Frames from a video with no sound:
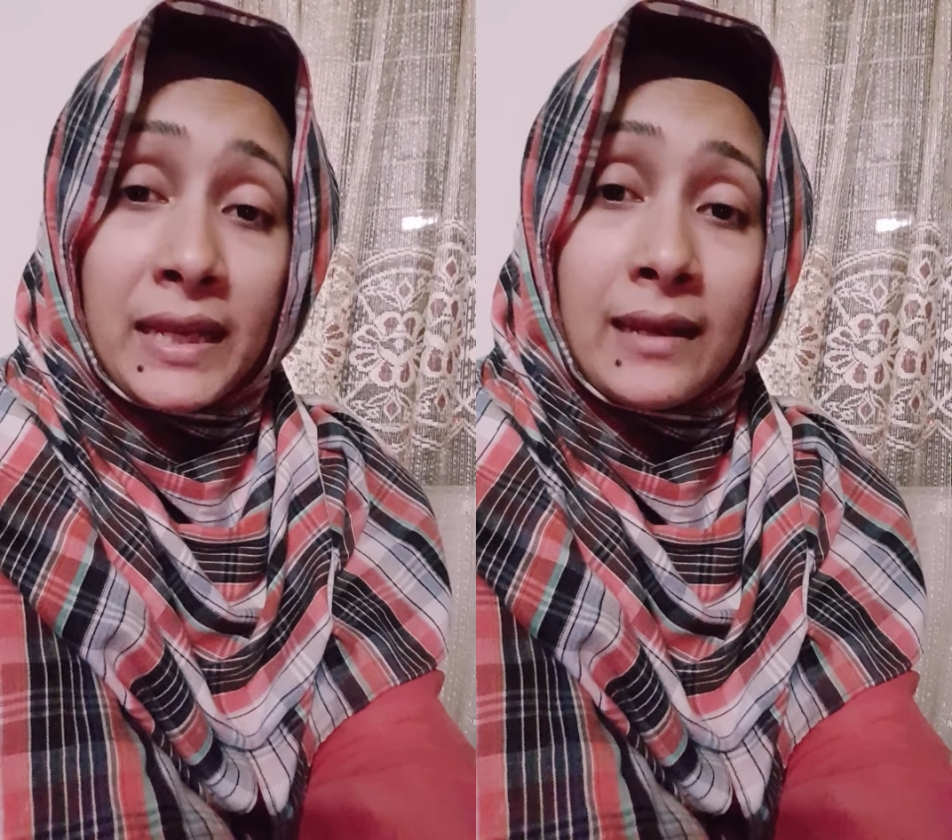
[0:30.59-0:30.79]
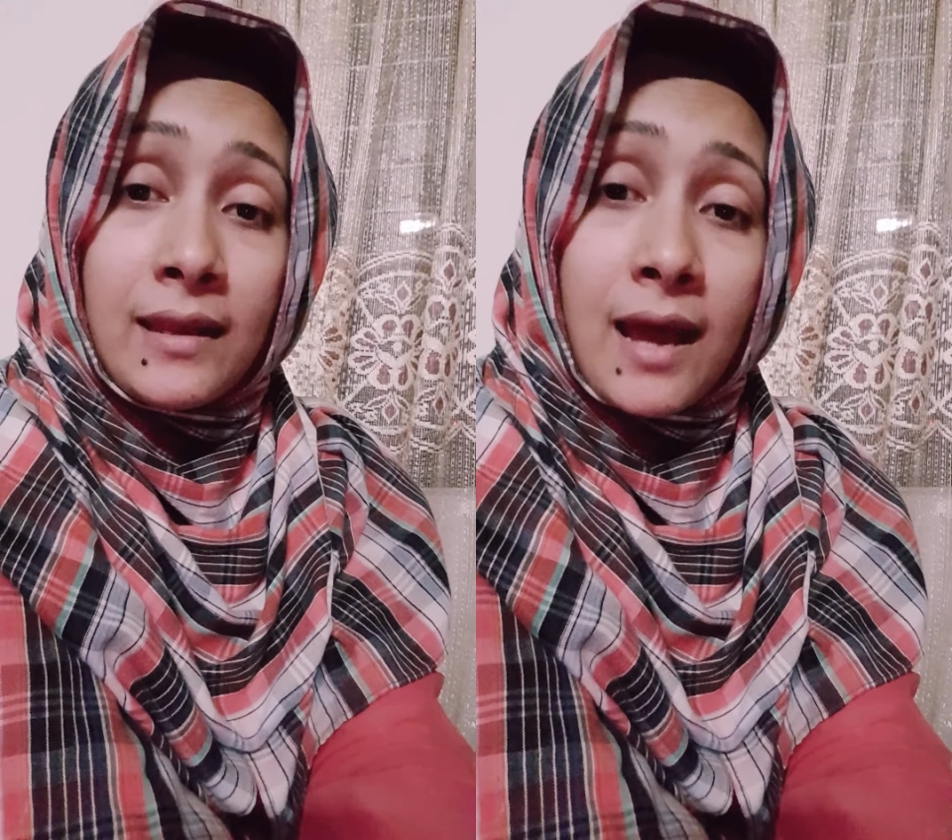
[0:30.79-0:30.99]

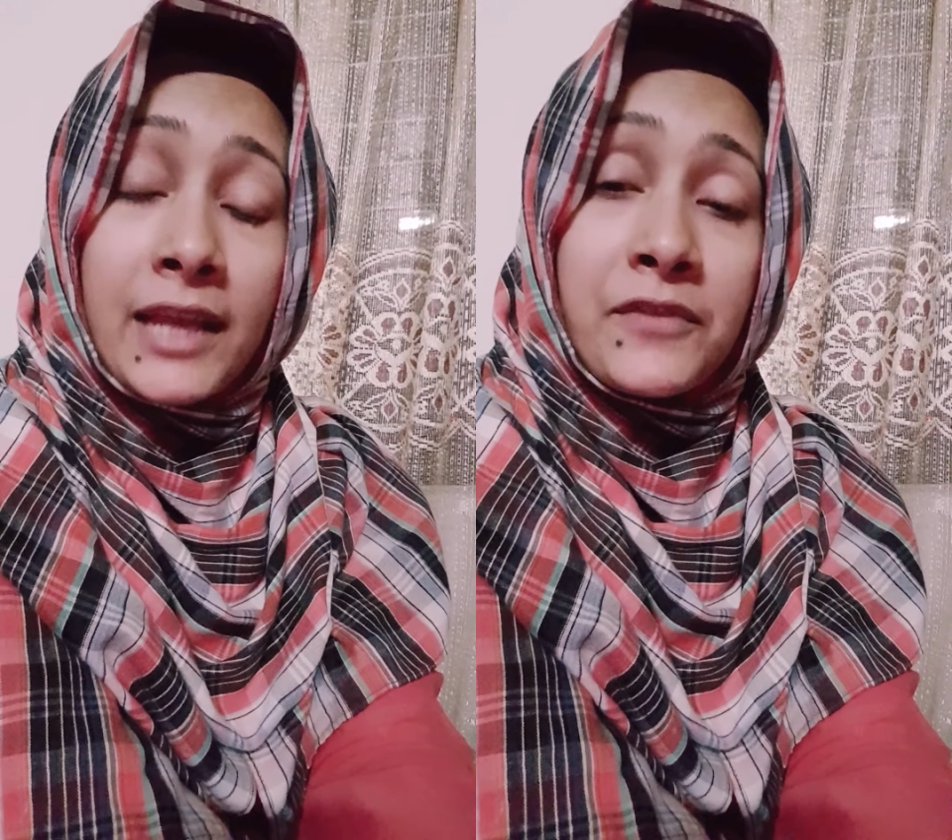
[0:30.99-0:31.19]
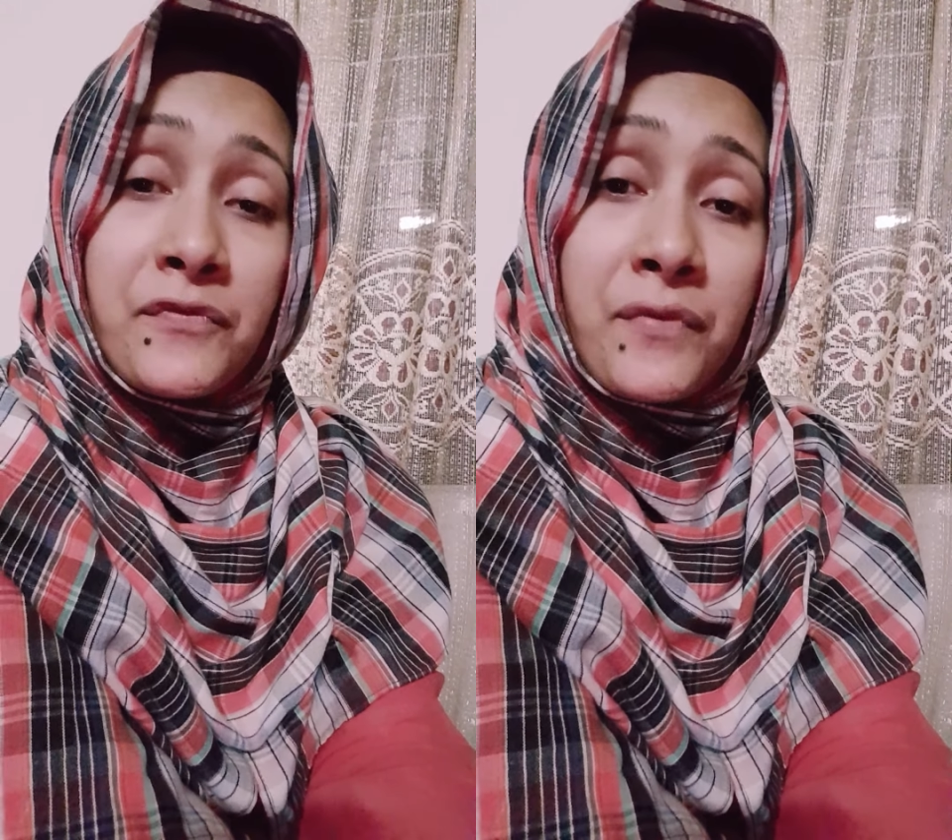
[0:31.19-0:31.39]

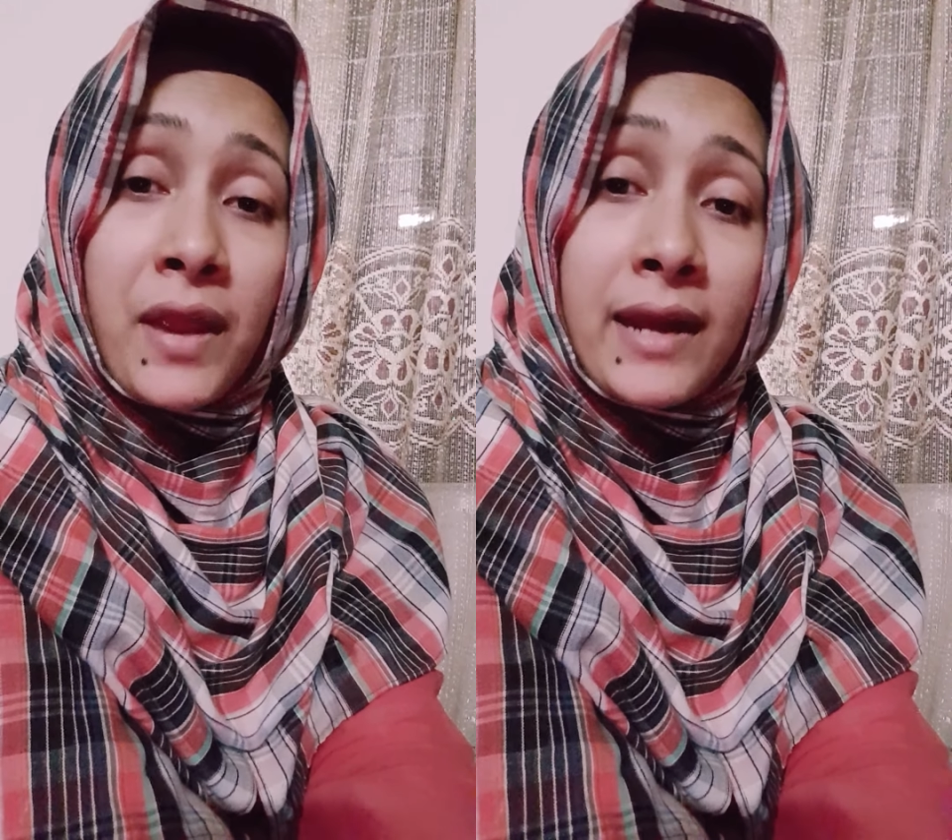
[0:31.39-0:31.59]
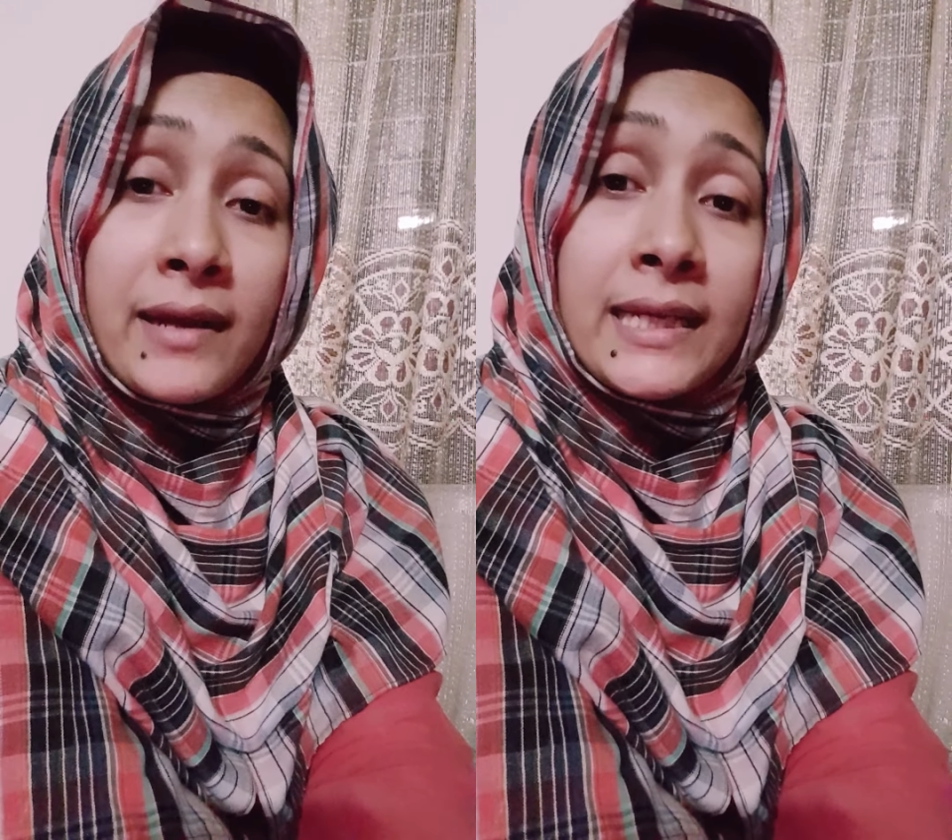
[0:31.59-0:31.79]
like
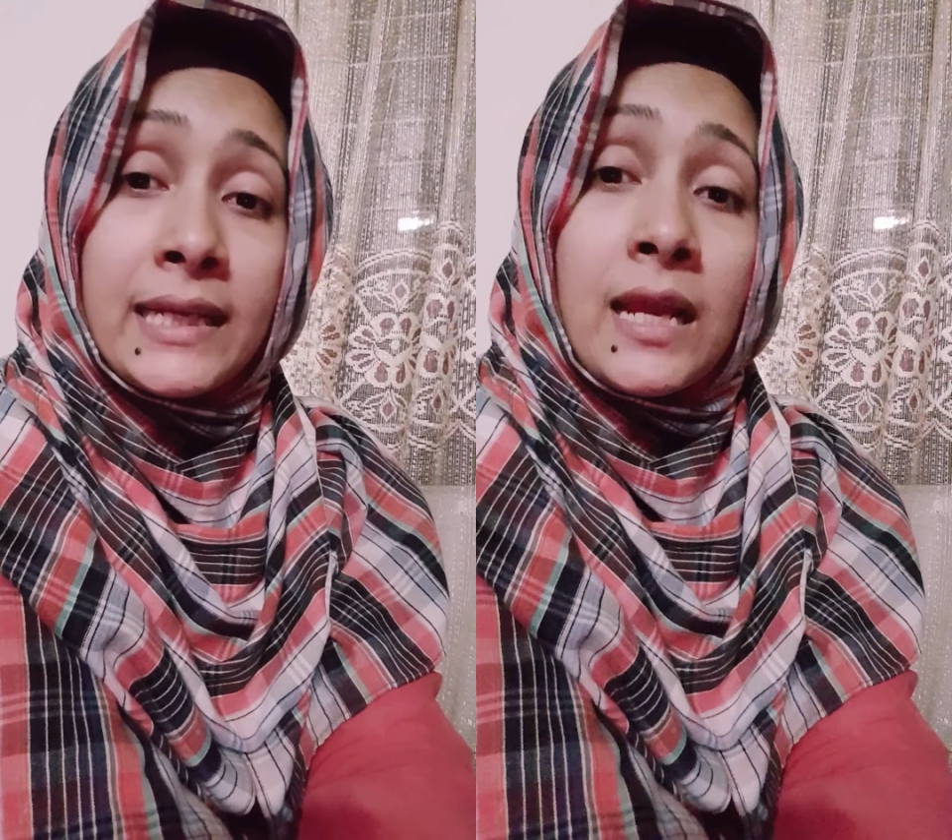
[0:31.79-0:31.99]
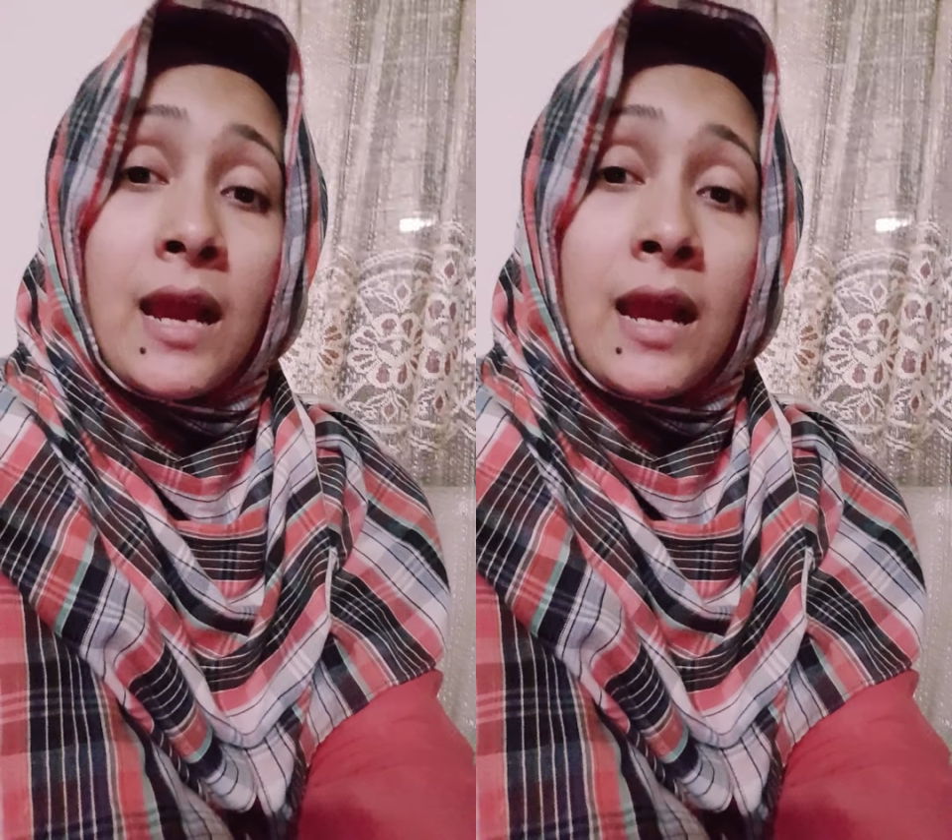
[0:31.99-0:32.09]
very